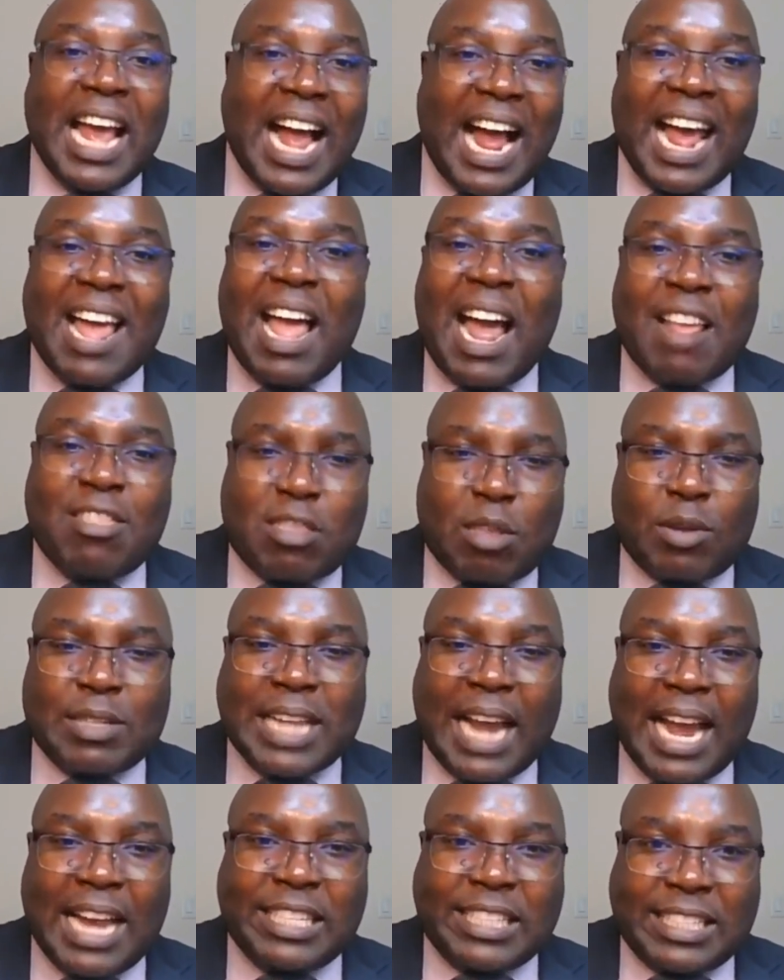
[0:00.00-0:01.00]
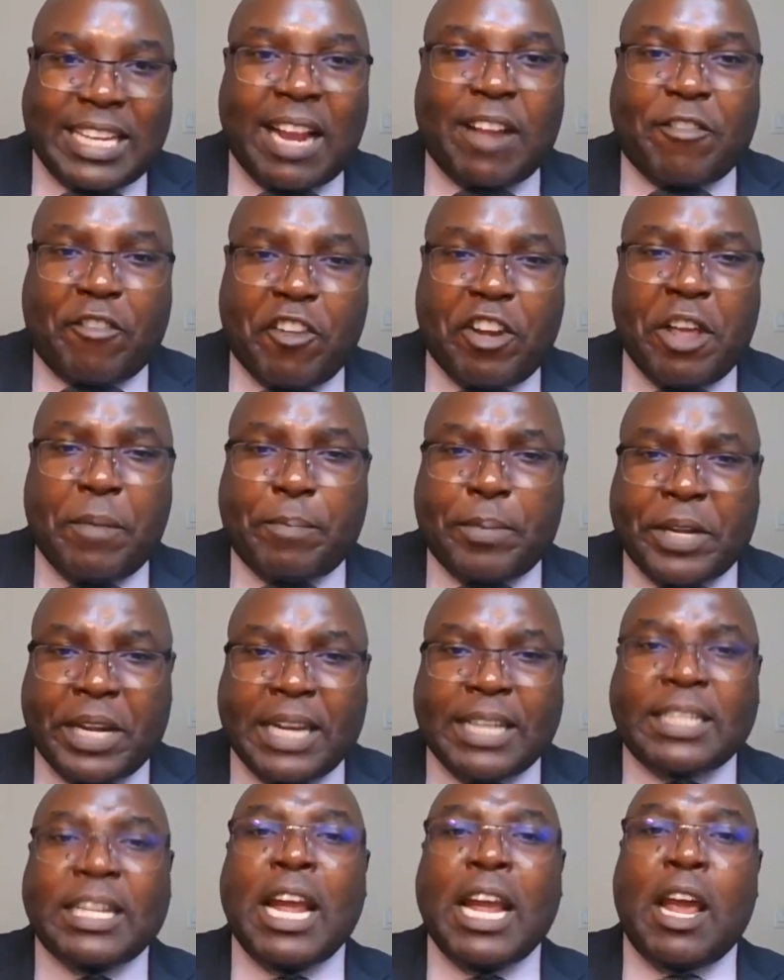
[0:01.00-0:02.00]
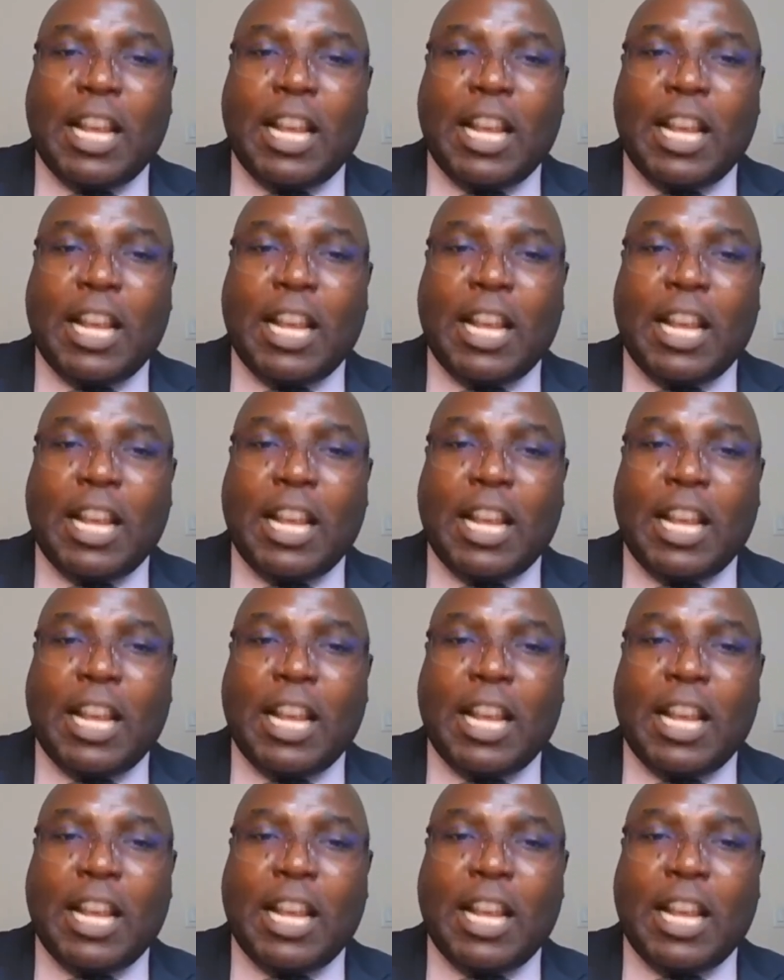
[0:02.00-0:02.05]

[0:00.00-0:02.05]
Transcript: I, I thought I had said Philippians.